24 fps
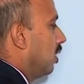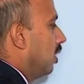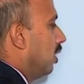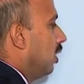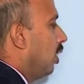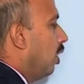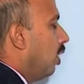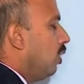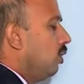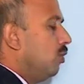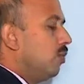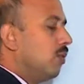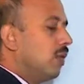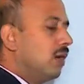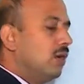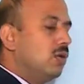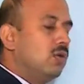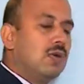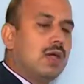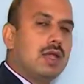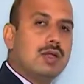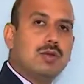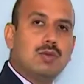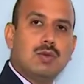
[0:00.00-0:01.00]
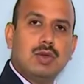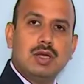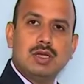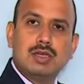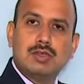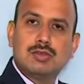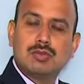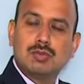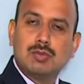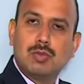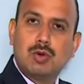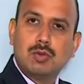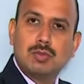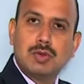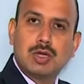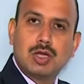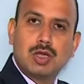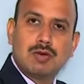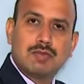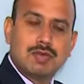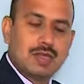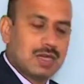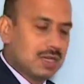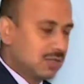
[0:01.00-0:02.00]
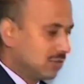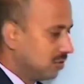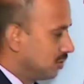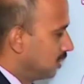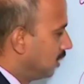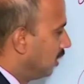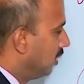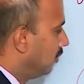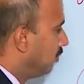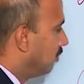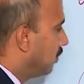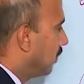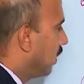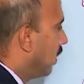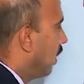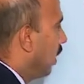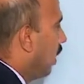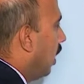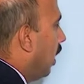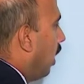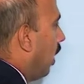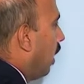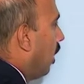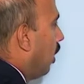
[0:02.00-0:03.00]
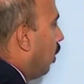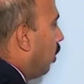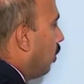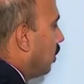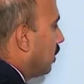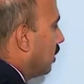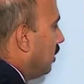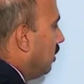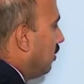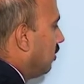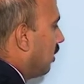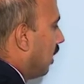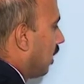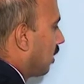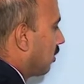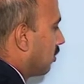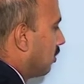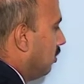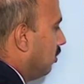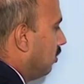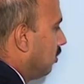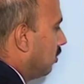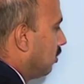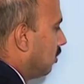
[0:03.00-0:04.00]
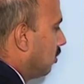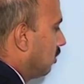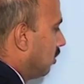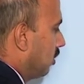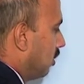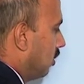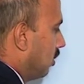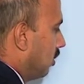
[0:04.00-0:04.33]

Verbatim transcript: Now, you want to calculate its moment of inertia along this axis.